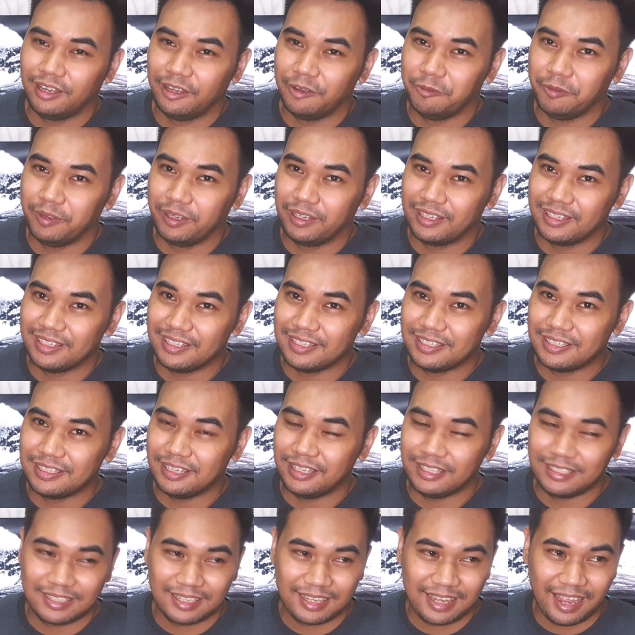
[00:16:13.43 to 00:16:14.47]
because
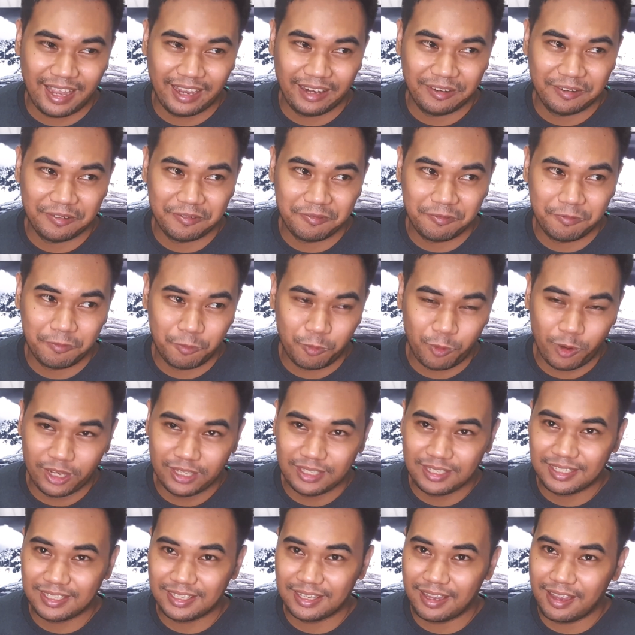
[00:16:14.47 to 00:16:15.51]
it's kind of
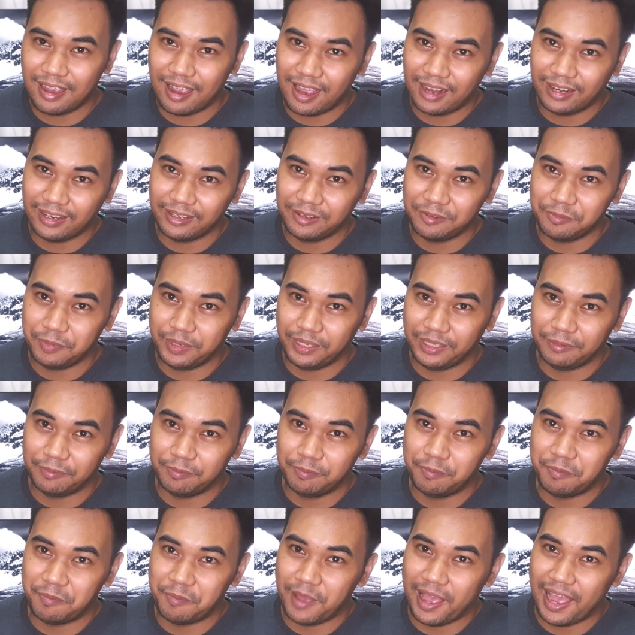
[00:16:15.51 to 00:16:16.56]
what's gotten me
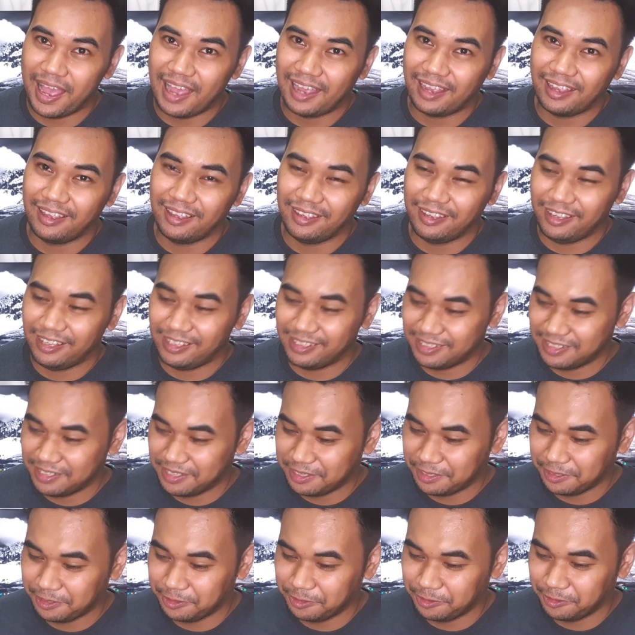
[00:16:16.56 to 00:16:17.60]
back
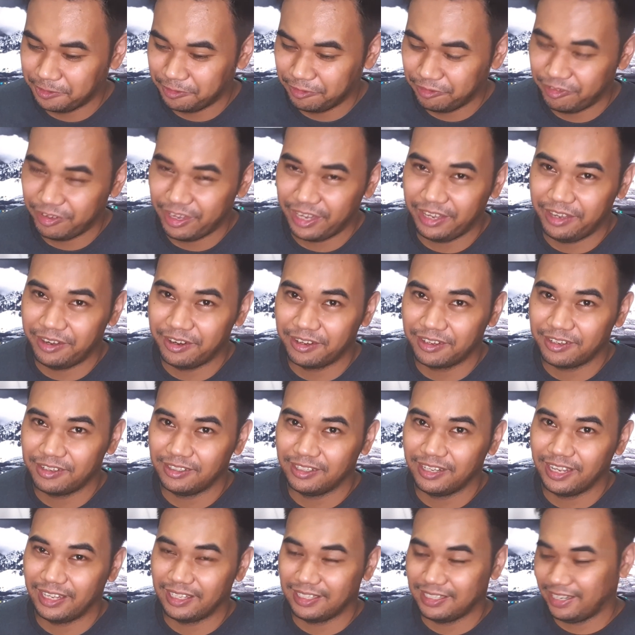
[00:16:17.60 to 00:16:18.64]
into figure
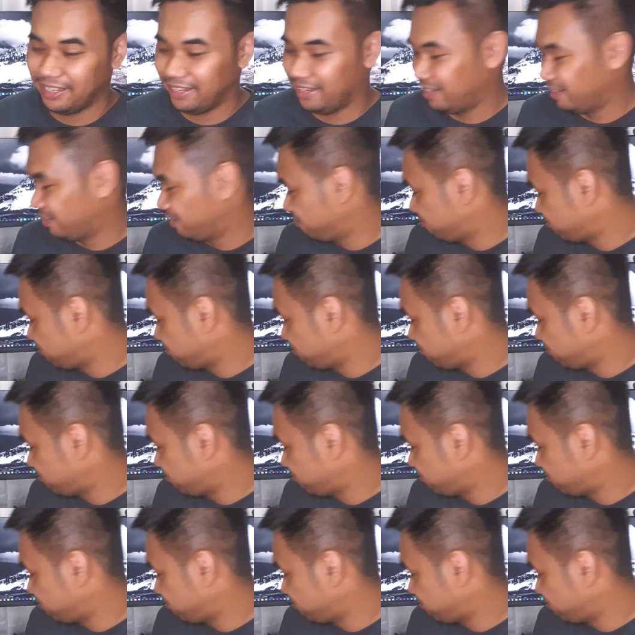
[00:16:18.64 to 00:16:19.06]
collecting in the